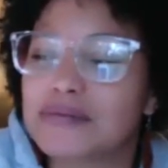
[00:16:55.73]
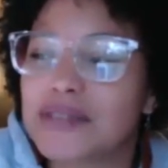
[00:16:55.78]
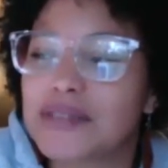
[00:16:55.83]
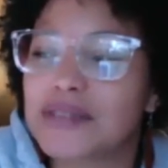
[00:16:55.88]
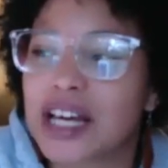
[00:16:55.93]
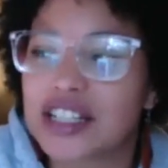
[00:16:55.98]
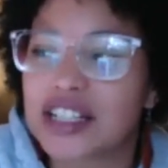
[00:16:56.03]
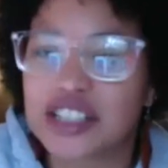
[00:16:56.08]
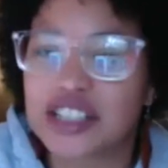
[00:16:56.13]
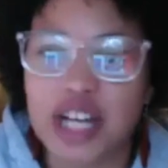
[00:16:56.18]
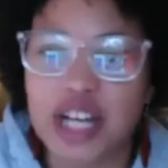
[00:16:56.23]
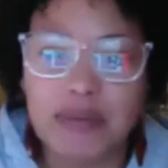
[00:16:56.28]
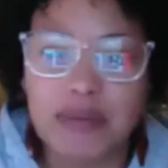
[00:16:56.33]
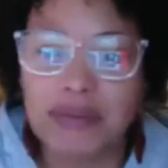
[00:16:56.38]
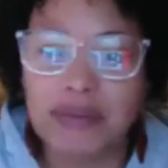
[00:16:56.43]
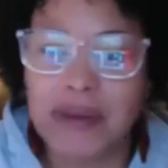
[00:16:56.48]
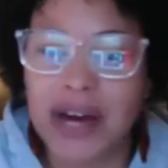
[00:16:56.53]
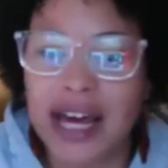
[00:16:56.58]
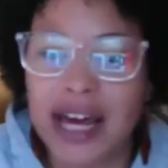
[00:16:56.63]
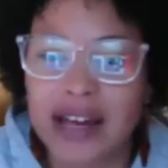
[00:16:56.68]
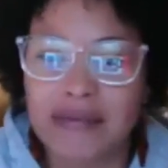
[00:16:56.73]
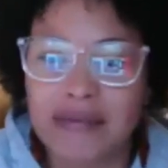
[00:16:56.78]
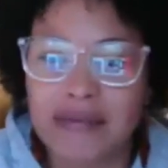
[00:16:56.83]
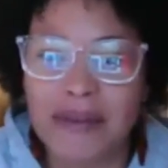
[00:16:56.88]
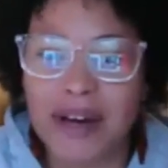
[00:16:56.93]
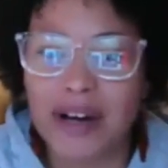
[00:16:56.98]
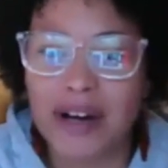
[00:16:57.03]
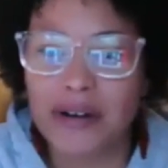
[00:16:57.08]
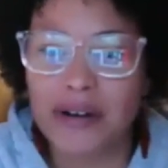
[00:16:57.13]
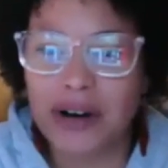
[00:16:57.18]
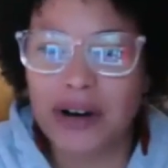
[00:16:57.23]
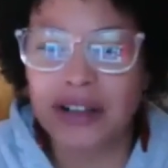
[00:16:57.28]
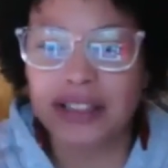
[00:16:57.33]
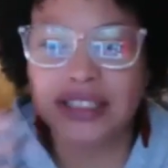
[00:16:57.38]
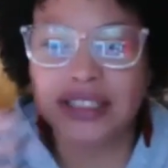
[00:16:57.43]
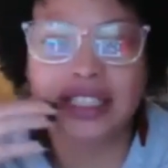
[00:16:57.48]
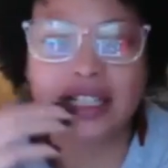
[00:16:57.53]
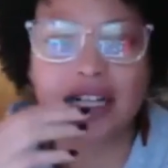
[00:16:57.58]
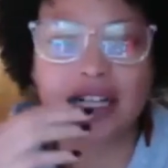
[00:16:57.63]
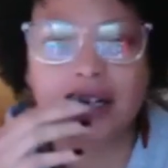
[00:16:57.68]
that shaped my whole, I
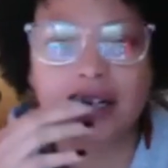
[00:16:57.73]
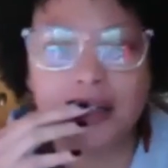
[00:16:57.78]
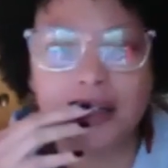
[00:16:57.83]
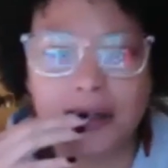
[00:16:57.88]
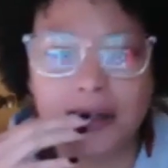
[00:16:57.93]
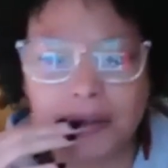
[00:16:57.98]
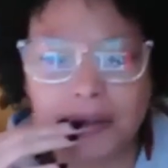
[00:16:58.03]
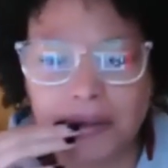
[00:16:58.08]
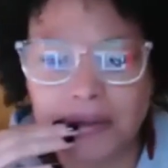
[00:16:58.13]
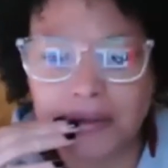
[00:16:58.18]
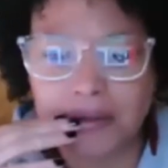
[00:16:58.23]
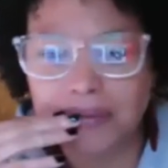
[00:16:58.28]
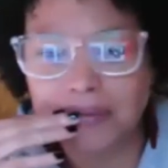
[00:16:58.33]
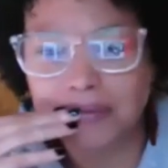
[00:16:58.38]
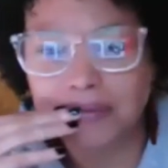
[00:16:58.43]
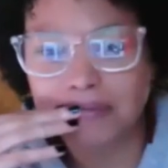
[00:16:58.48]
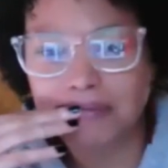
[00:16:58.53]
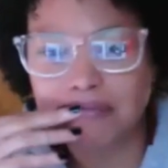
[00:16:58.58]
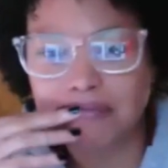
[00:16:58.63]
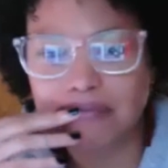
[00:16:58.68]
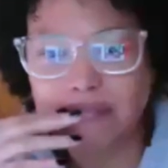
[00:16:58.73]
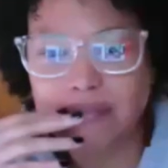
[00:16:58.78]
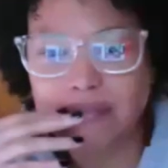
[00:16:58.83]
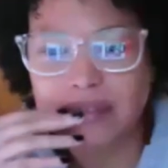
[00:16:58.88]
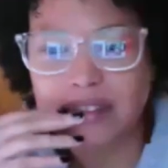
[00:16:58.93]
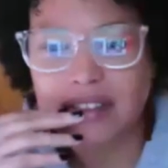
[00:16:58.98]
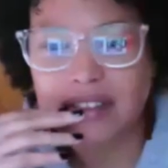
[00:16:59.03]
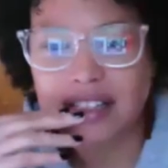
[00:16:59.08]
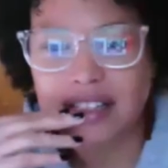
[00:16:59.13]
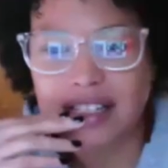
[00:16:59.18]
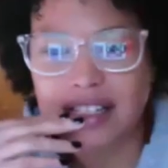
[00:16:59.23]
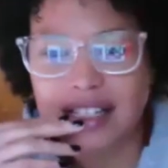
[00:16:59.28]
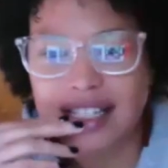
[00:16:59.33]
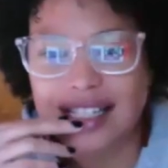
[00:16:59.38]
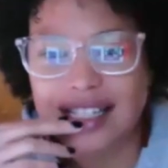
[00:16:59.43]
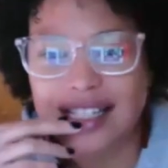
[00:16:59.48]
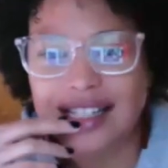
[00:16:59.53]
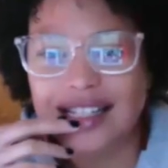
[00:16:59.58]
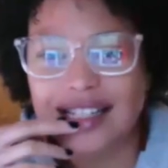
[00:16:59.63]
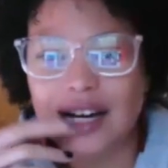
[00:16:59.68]
was like, oh,
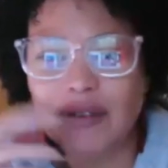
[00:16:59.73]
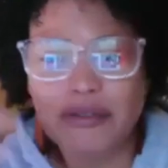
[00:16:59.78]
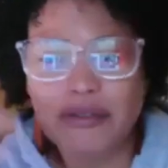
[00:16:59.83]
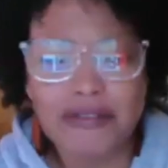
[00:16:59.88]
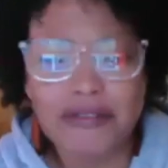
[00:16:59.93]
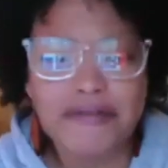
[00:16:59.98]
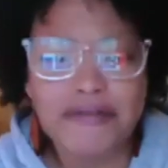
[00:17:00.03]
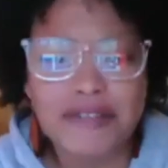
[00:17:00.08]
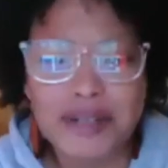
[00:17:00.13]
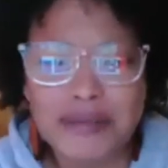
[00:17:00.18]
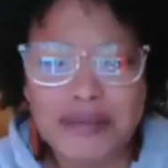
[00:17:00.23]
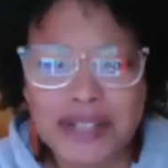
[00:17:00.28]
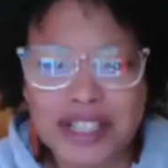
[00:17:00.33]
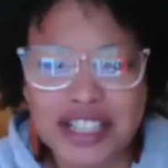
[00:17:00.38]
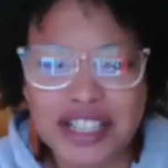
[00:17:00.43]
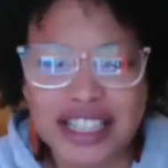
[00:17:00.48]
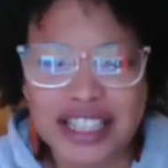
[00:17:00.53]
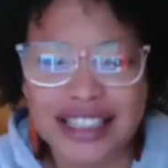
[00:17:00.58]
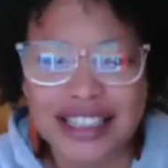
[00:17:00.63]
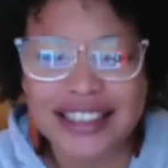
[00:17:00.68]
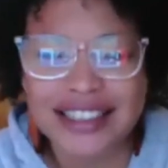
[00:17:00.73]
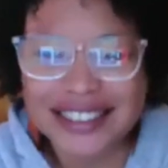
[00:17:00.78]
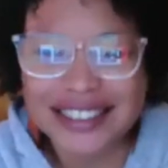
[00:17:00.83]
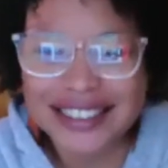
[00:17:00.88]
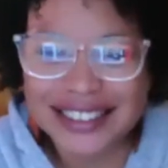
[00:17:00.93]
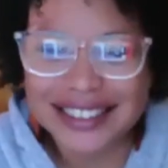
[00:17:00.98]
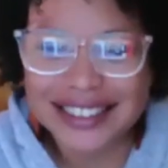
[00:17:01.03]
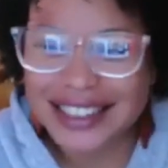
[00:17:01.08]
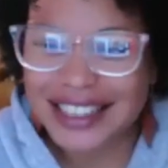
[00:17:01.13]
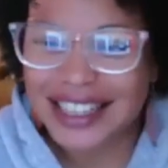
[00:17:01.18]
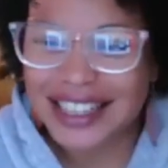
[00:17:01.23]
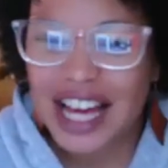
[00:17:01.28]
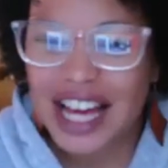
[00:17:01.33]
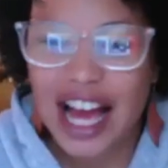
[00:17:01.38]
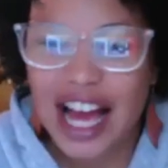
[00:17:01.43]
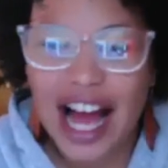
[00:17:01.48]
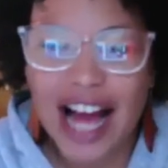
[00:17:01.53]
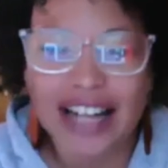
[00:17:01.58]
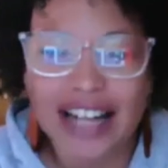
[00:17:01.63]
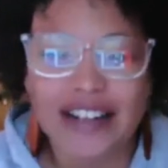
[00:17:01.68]
coming from Flint, Michigan,
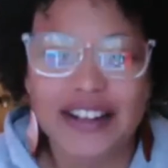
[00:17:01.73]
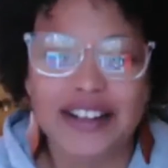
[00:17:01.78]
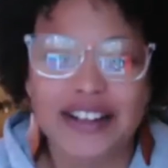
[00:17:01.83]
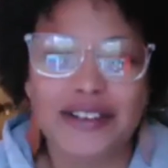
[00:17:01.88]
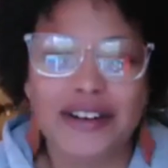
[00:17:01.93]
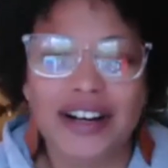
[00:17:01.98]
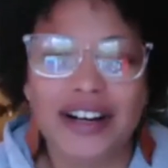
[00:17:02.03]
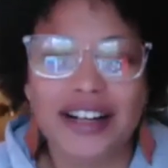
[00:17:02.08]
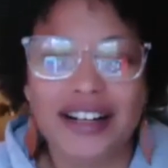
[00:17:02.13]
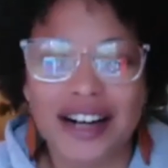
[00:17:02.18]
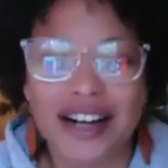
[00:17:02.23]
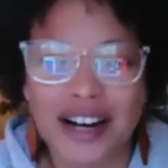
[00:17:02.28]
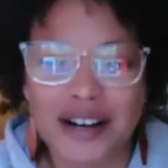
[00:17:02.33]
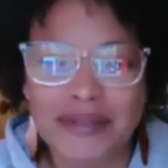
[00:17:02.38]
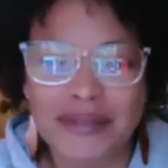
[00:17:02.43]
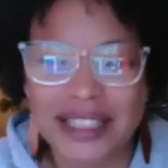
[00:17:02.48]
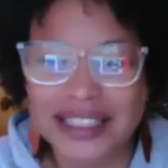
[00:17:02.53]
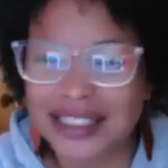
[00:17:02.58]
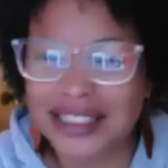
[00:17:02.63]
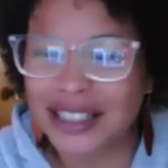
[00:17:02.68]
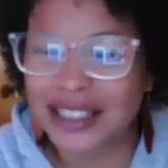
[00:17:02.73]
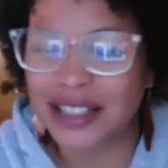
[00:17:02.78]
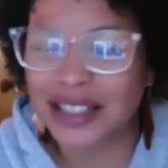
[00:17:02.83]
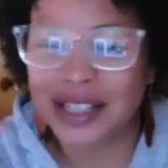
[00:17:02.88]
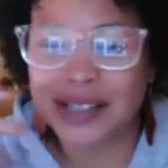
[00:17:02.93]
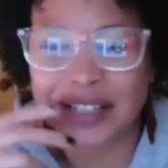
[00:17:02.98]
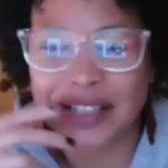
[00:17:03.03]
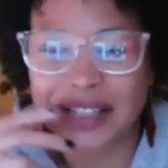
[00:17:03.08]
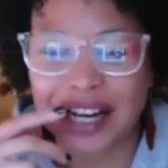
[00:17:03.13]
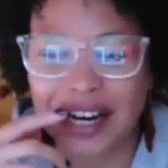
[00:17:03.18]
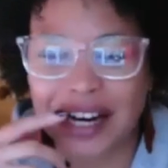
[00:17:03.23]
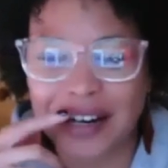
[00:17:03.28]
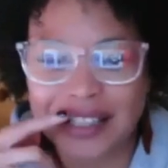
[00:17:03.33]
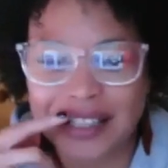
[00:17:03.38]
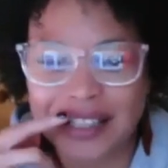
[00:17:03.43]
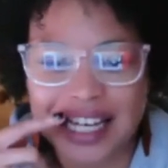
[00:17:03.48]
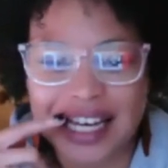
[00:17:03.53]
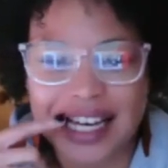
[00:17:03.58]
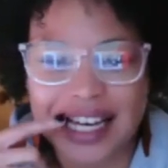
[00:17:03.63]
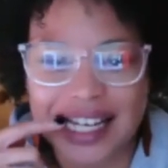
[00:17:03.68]
I go to Guadalajara, Mexico. I'm like, oh,
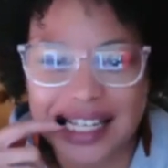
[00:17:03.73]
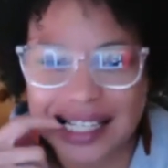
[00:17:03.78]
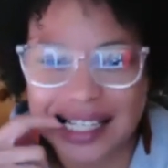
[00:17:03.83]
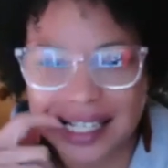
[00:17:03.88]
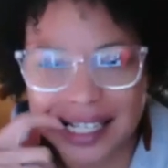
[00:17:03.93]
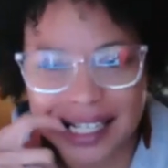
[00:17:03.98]
dang.